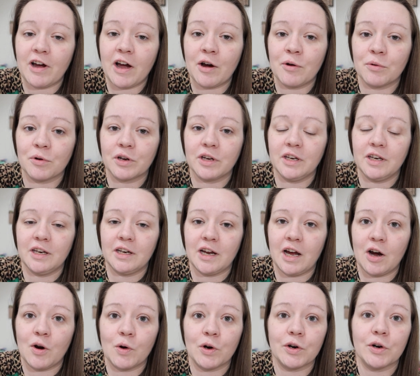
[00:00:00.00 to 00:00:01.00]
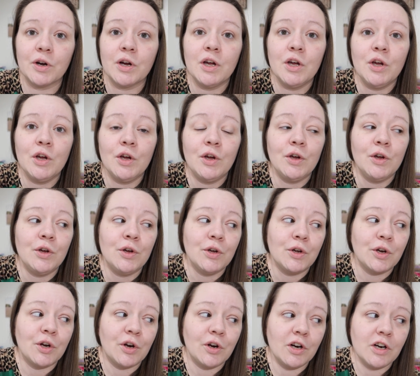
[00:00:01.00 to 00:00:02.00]
how we're getting our
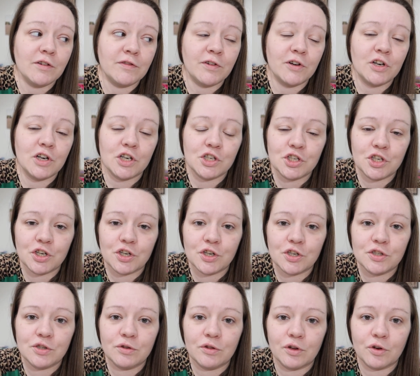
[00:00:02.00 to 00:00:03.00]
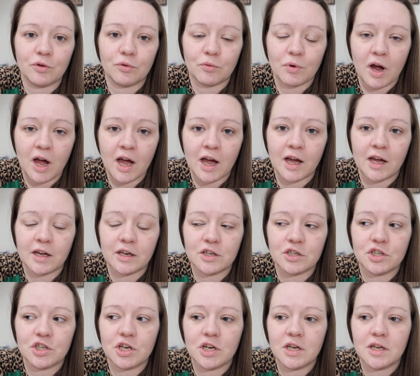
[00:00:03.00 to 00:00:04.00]
current furniture to the
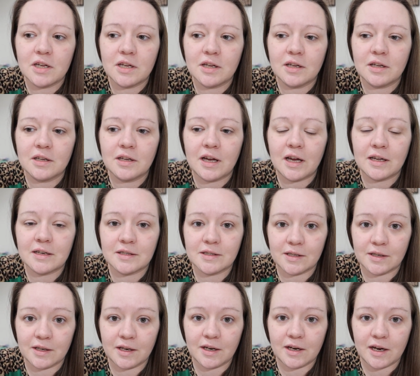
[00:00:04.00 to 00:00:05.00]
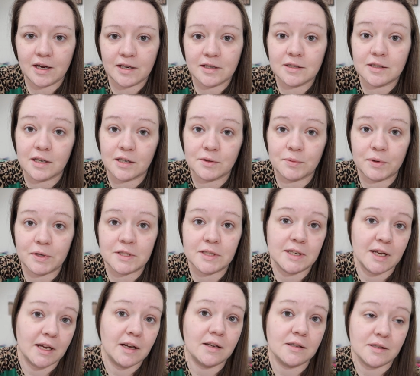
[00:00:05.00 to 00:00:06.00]
garage on Sunday night. Tonight's
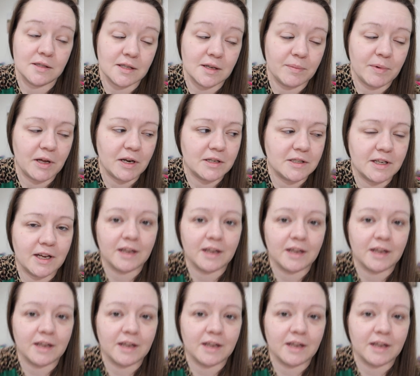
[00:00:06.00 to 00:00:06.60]
Wednesday because it's St. Patty's